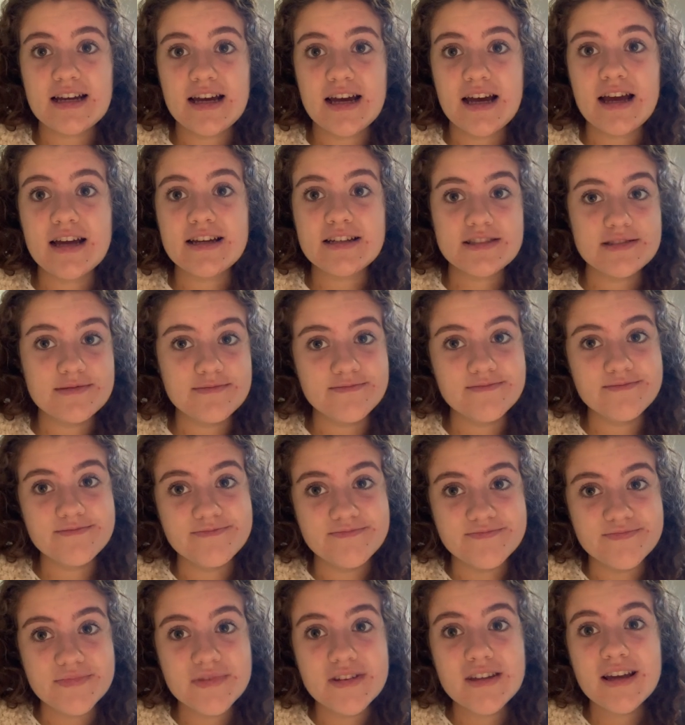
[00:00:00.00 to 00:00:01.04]
I should
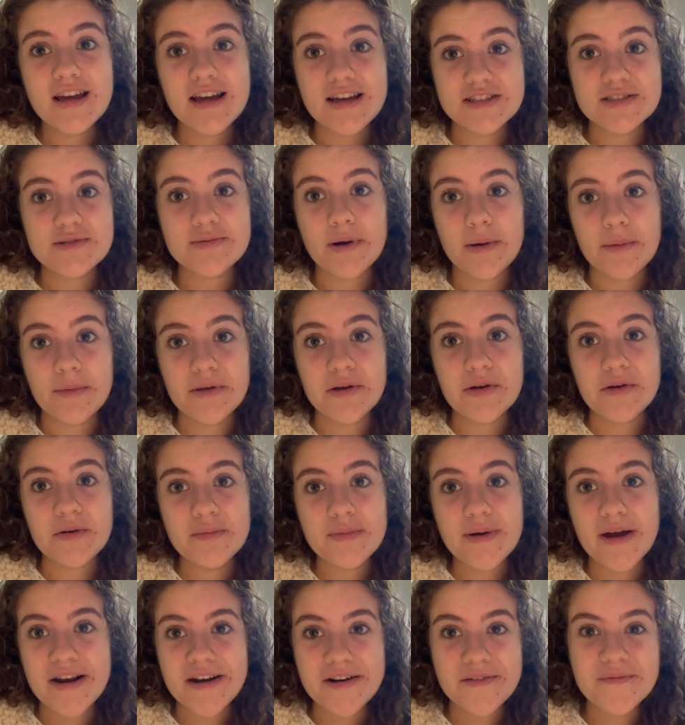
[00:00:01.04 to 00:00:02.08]
probably go to
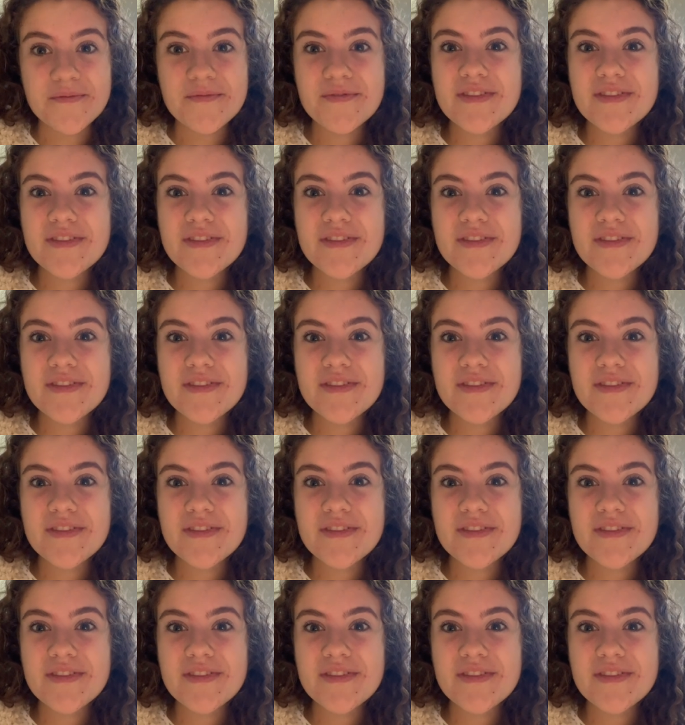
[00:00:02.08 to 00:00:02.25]
bed,